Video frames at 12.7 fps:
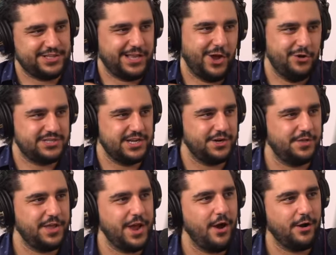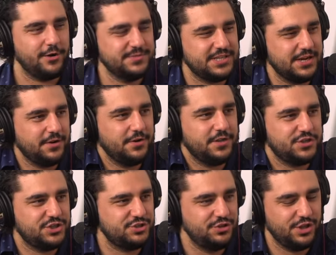like goes under the arms and under the
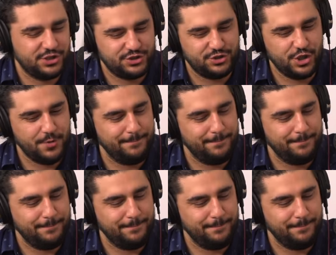the, the